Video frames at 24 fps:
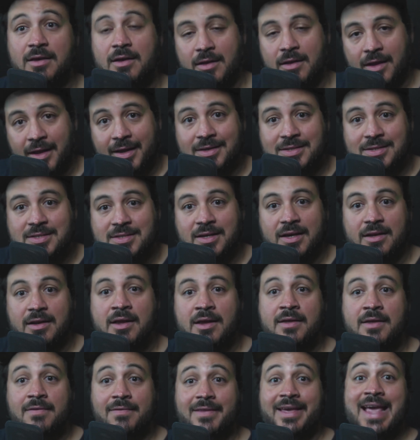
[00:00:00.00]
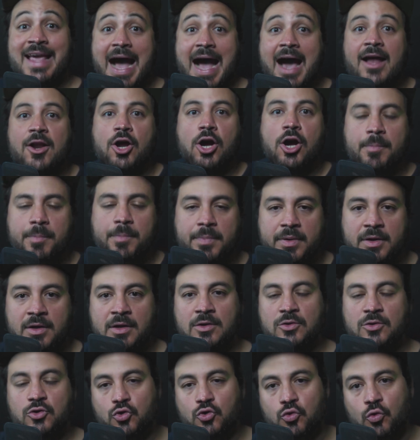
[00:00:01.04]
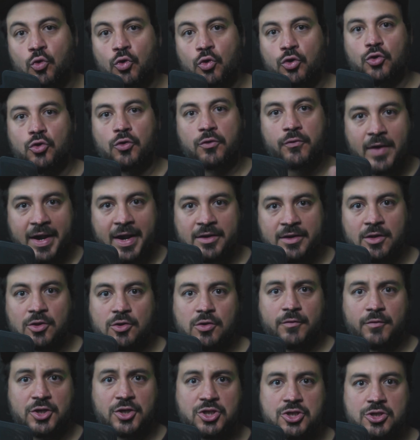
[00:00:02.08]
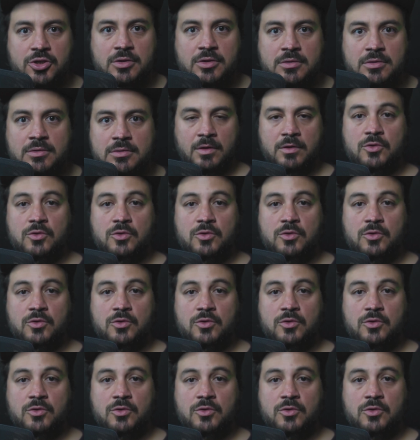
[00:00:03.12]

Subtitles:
Like I said, they add up to your final conversion.